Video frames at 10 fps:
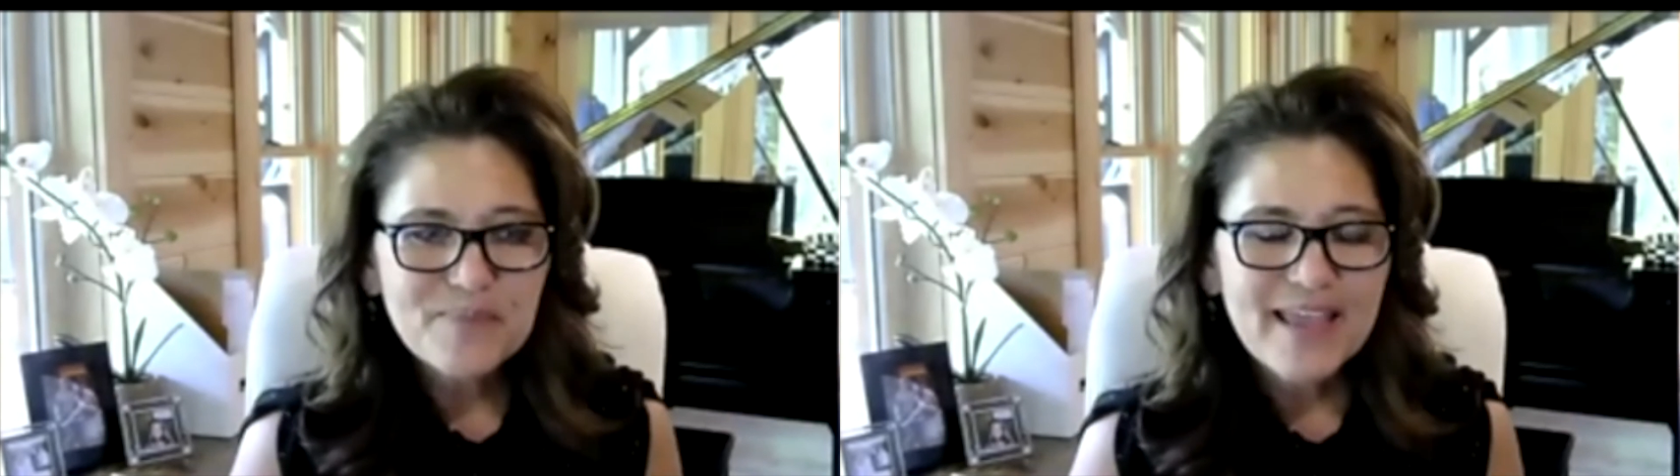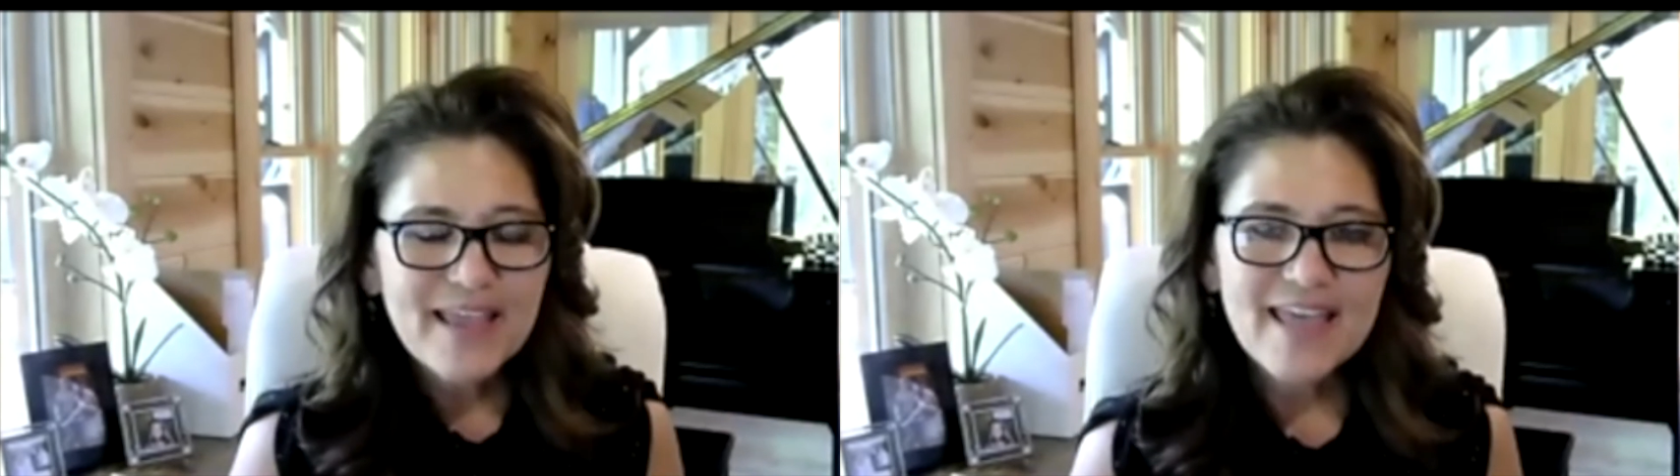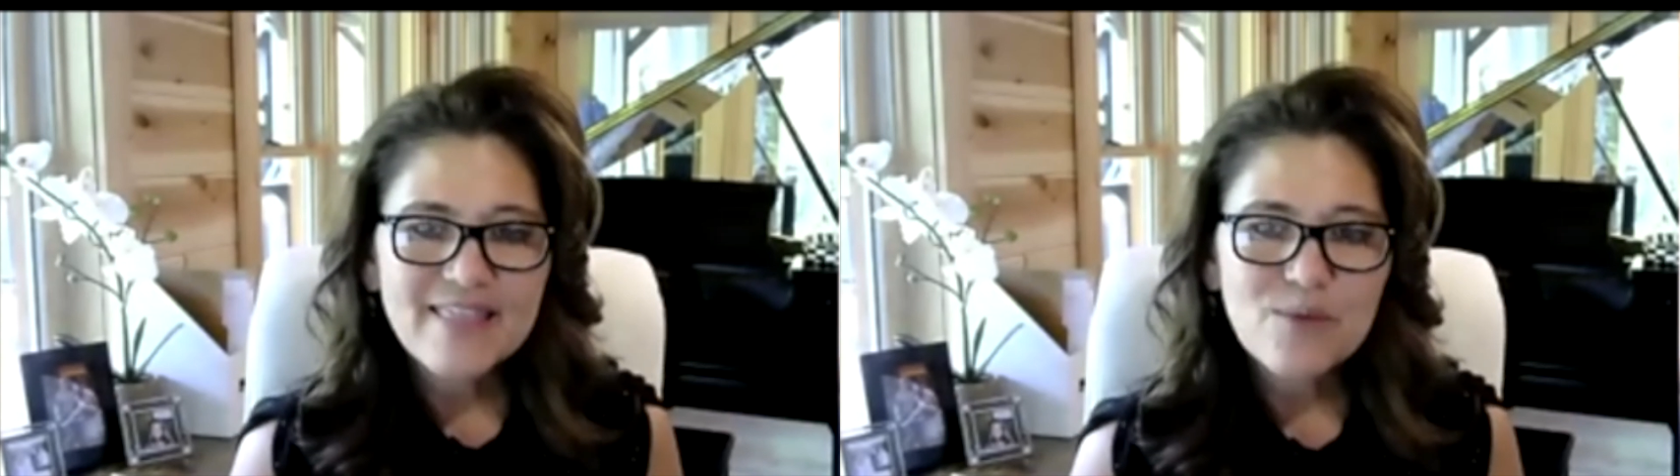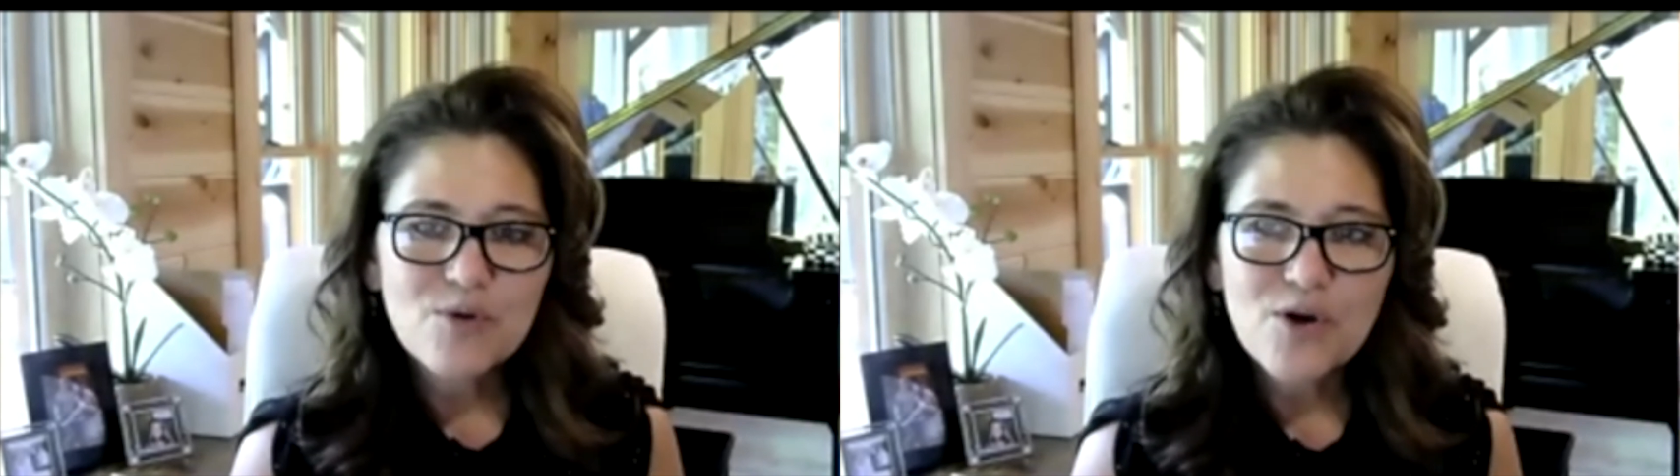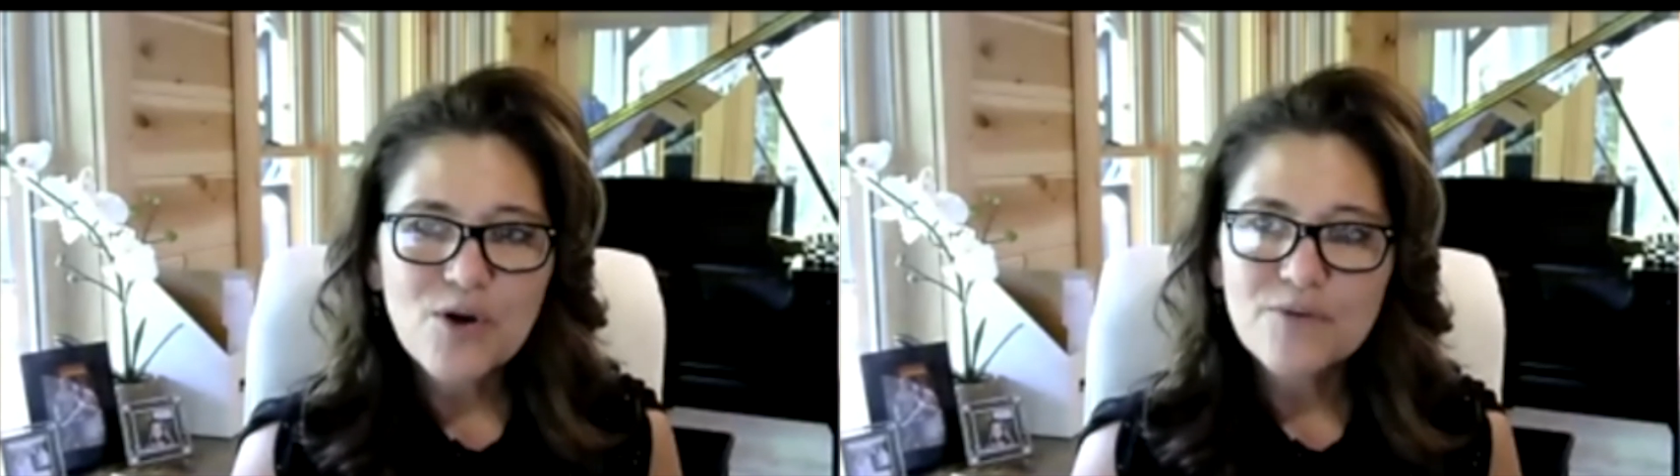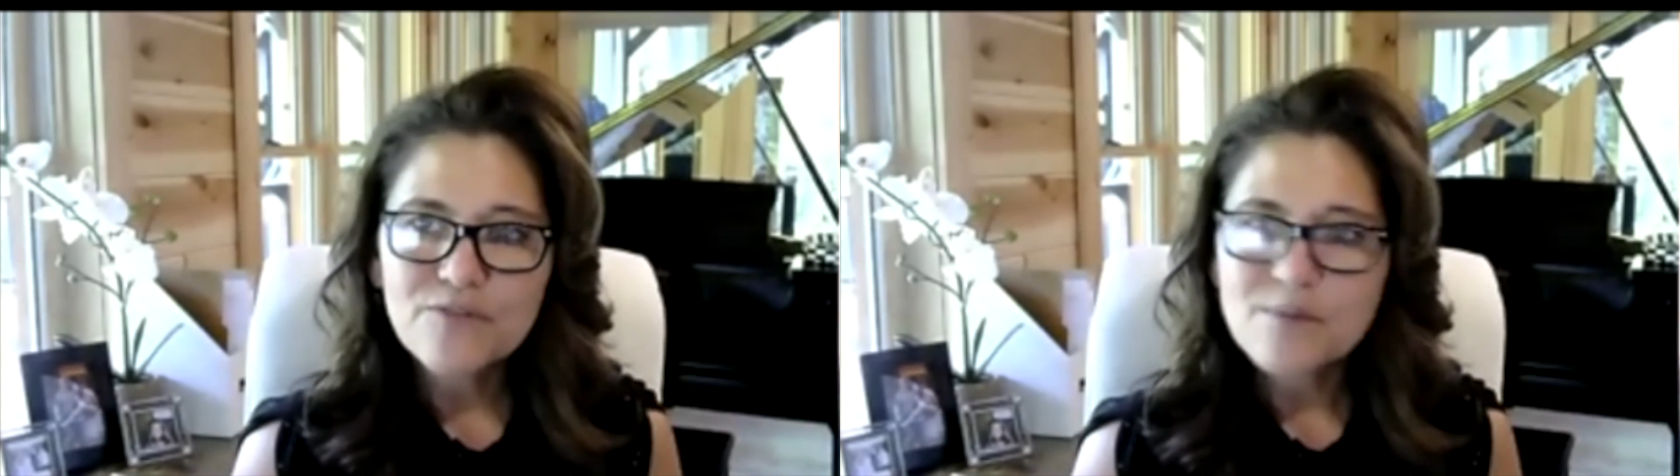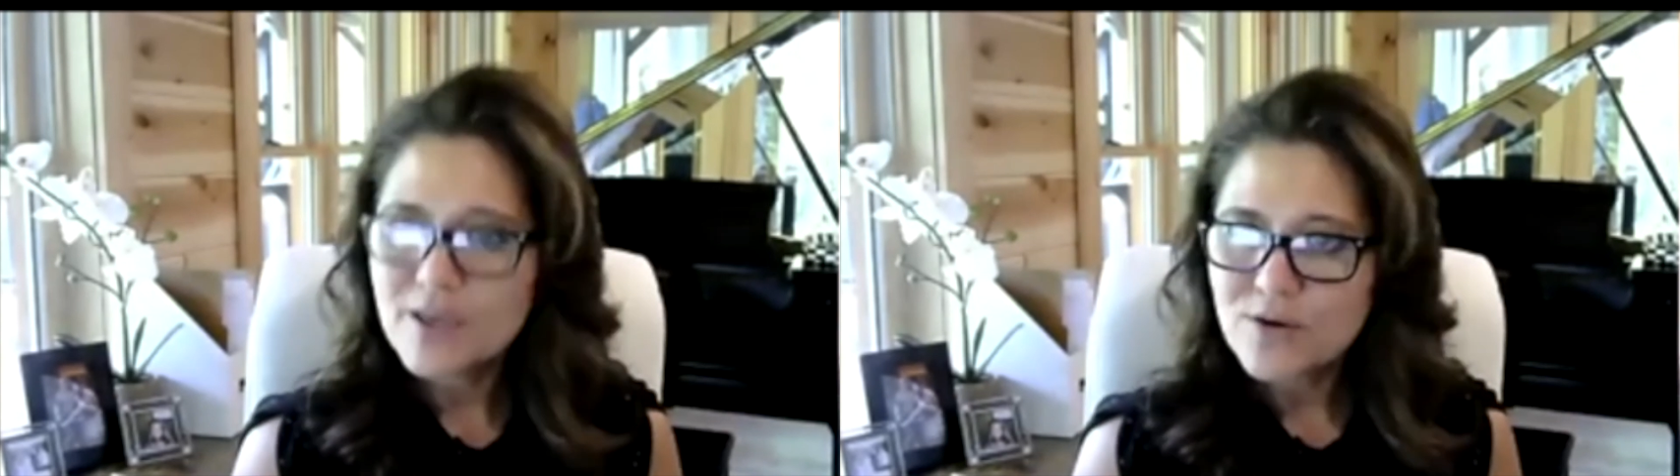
and they will go from making over